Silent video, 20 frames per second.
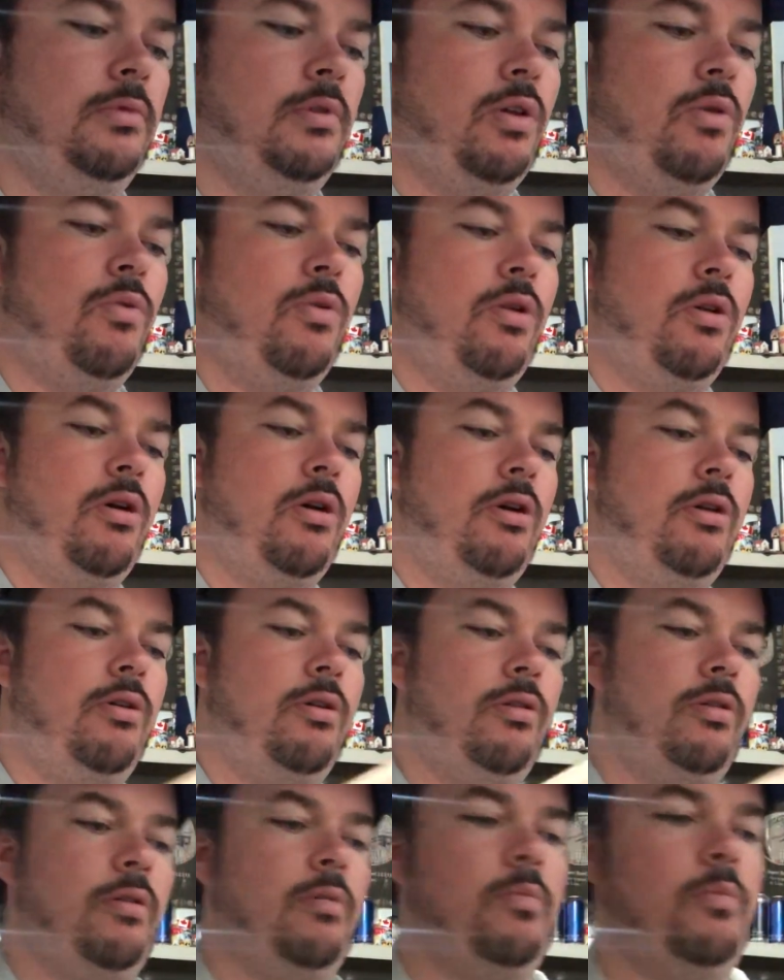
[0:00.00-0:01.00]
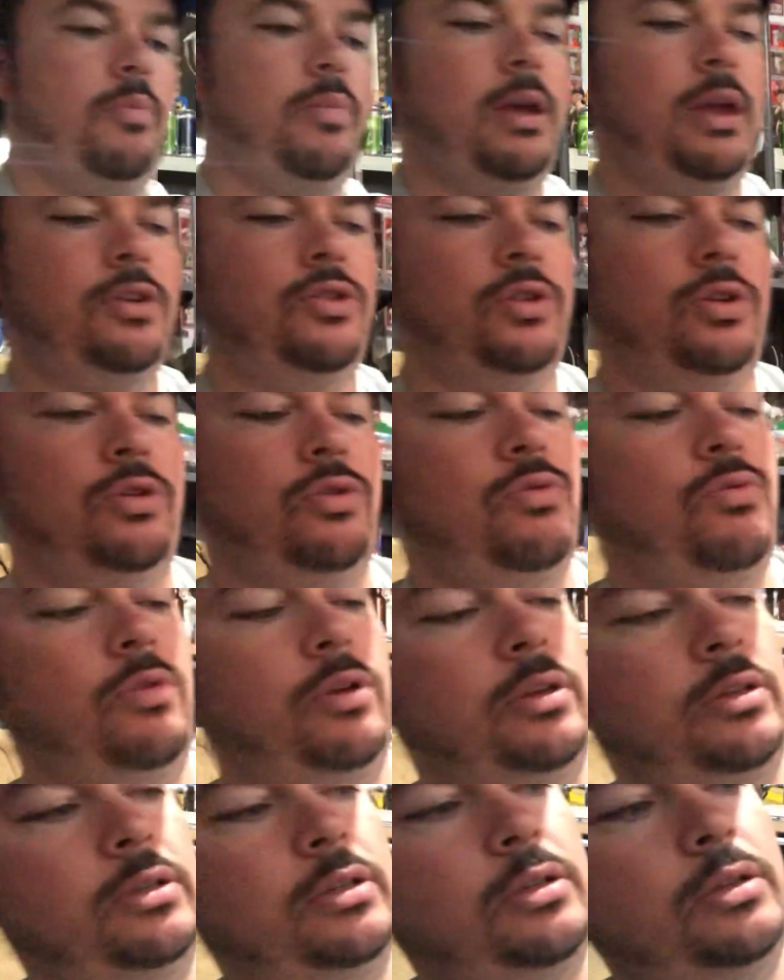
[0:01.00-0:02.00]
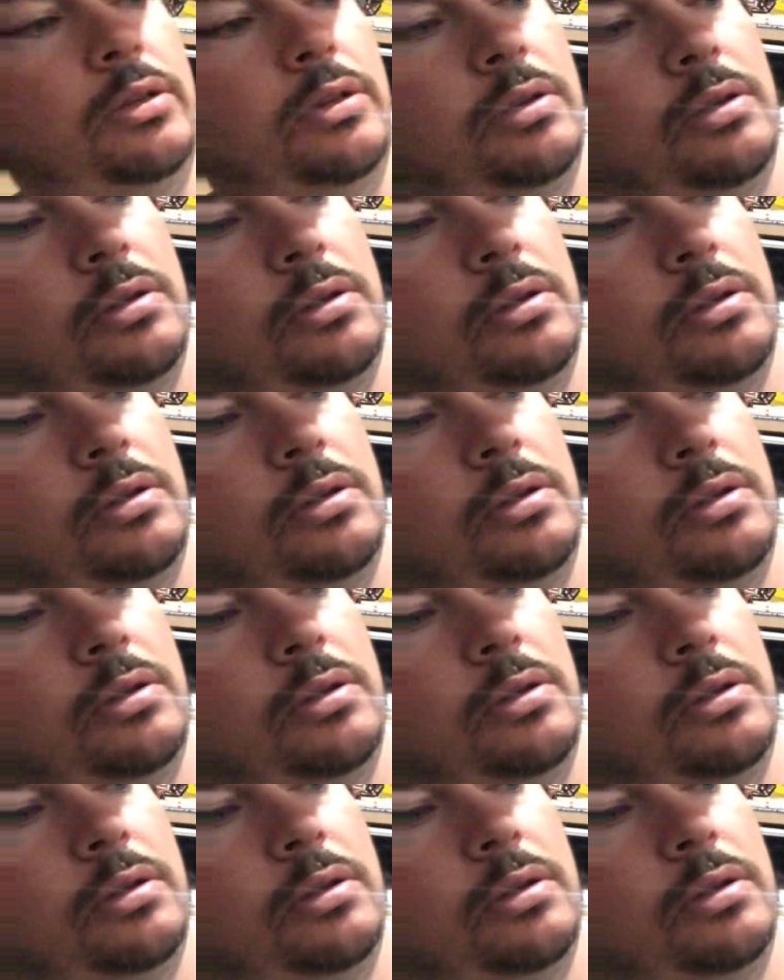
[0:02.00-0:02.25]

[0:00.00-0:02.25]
going hard on the Patrick Ewings.